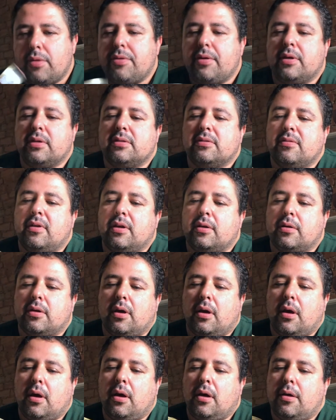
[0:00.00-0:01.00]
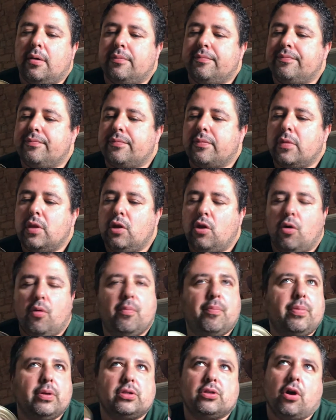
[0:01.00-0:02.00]
things like
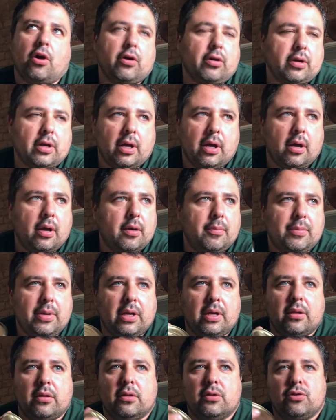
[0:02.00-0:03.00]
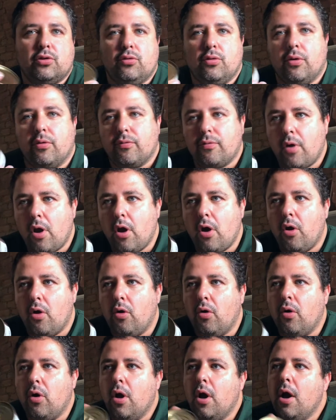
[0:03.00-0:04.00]
Batarga being the tuna
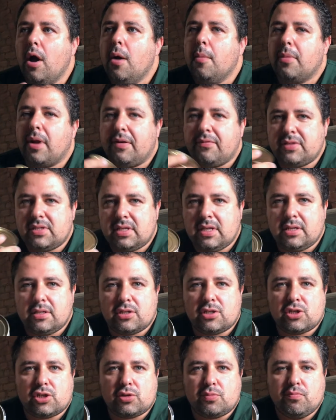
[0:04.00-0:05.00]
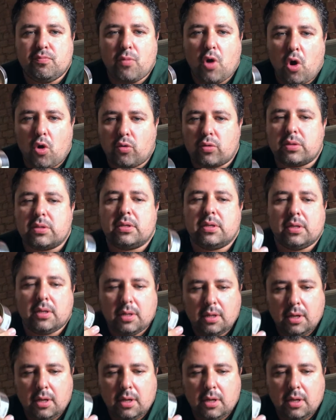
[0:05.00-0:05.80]
roe, but I've seen smoked